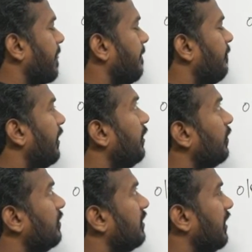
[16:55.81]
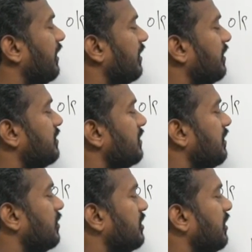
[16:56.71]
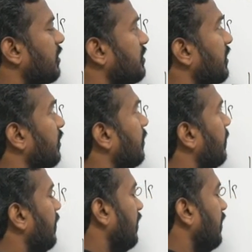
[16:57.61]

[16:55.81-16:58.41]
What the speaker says: 1, 2, 3, 0, 0, 0.